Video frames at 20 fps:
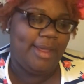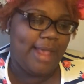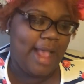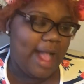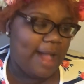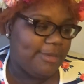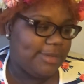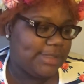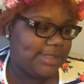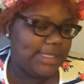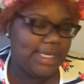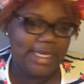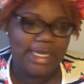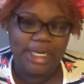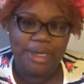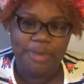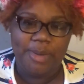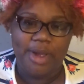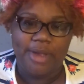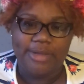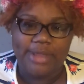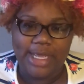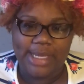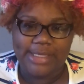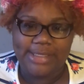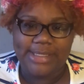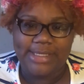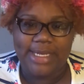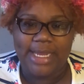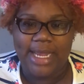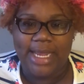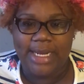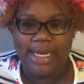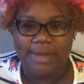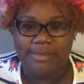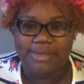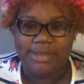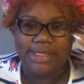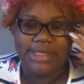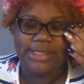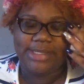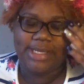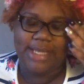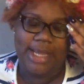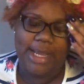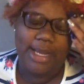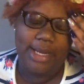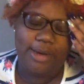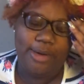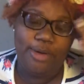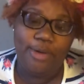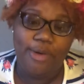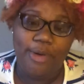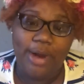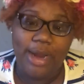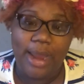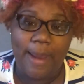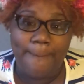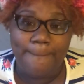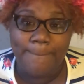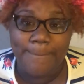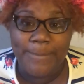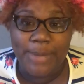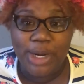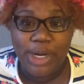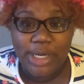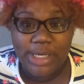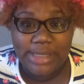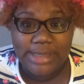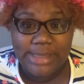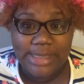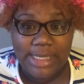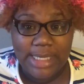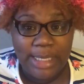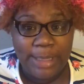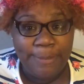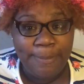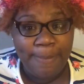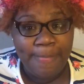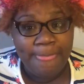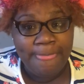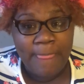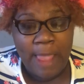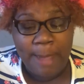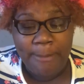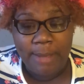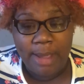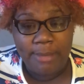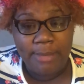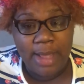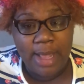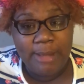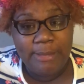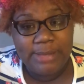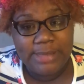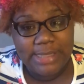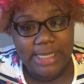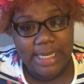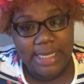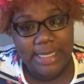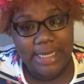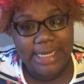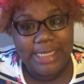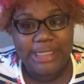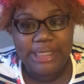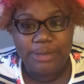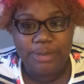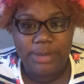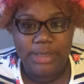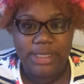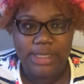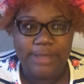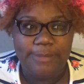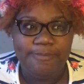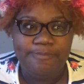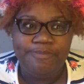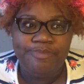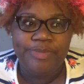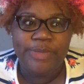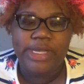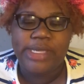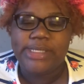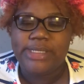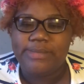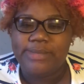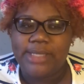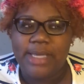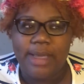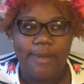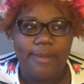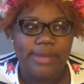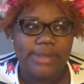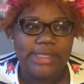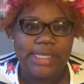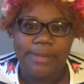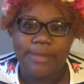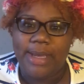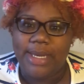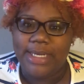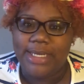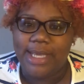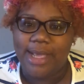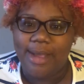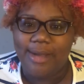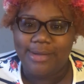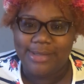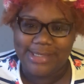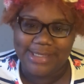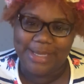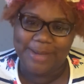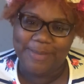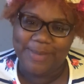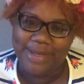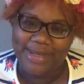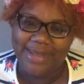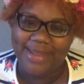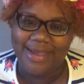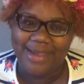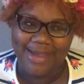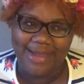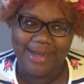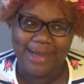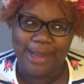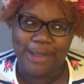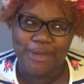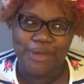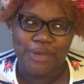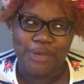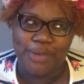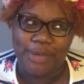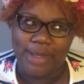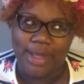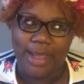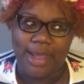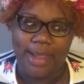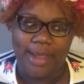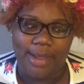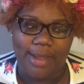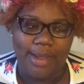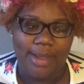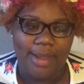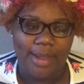I was thinking about that today, and I'm just like, Lord have mercy. My mom's saying that to me. Sometimes somebody else can be looking at you like,